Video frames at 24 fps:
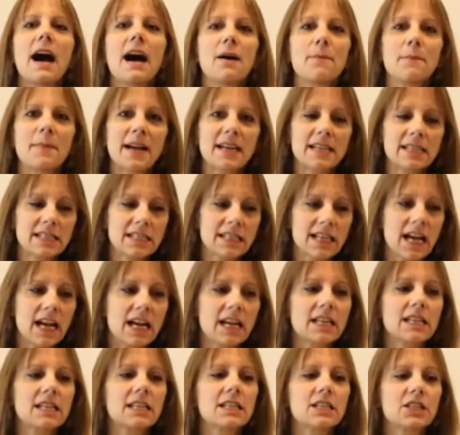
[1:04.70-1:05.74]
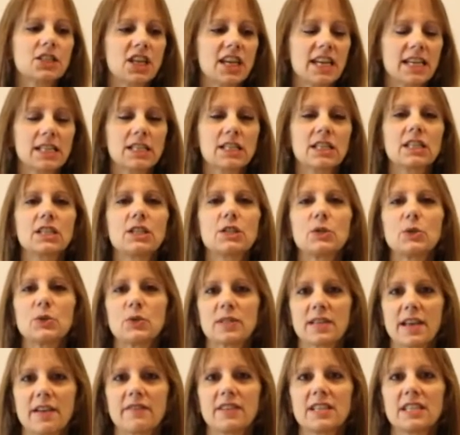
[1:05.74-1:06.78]
My son Jason, who's
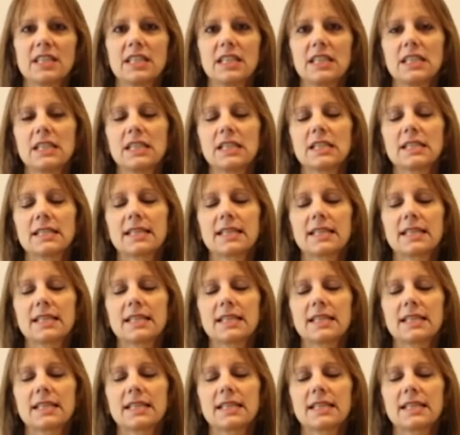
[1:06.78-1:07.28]
17,